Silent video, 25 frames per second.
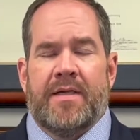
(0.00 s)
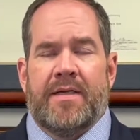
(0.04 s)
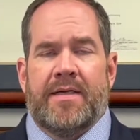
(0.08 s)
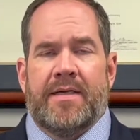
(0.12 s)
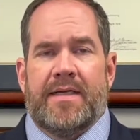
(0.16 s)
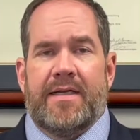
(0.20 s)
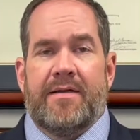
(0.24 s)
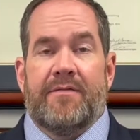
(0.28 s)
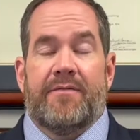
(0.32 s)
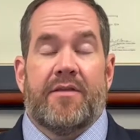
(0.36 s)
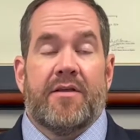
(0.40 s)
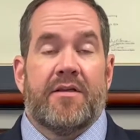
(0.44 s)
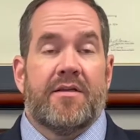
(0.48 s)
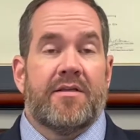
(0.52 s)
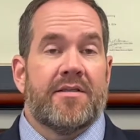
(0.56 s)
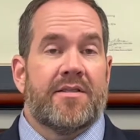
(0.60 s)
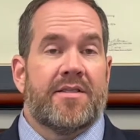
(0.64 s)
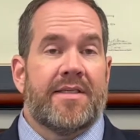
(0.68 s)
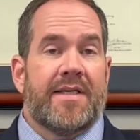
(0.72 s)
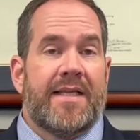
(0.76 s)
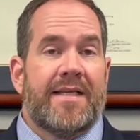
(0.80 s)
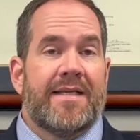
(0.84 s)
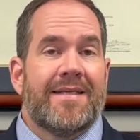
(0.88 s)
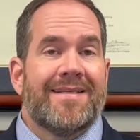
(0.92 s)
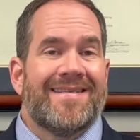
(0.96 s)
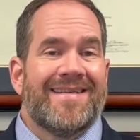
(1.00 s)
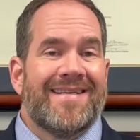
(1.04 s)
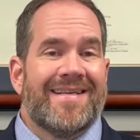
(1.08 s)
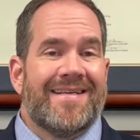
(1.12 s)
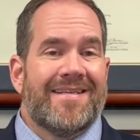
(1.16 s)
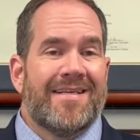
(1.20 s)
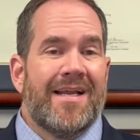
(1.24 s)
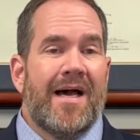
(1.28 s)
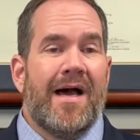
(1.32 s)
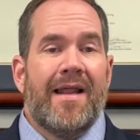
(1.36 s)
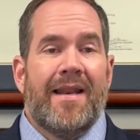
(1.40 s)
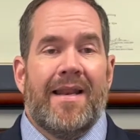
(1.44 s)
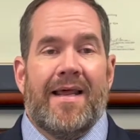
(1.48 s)
If the decedent did
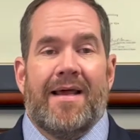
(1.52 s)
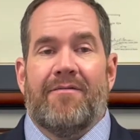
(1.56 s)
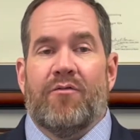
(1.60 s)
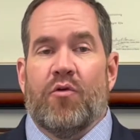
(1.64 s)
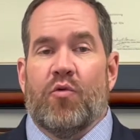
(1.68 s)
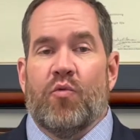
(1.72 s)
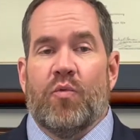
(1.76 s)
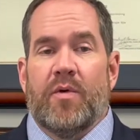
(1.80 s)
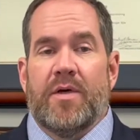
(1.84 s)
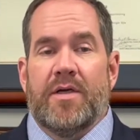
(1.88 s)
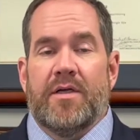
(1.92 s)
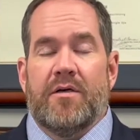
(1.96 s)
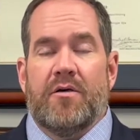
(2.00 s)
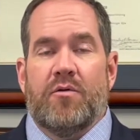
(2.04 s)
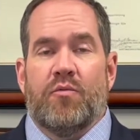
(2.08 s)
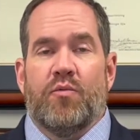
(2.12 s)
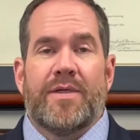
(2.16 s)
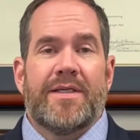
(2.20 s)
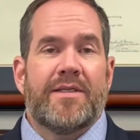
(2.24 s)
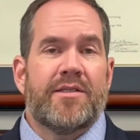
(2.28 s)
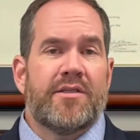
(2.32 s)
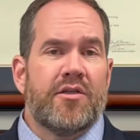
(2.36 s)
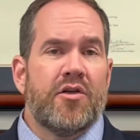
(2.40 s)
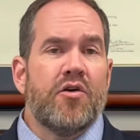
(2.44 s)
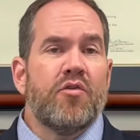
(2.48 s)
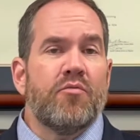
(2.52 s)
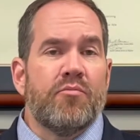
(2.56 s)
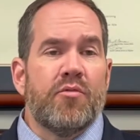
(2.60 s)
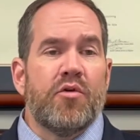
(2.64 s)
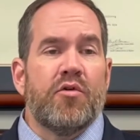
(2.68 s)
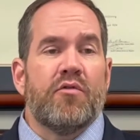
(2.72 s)
not have a will, we still move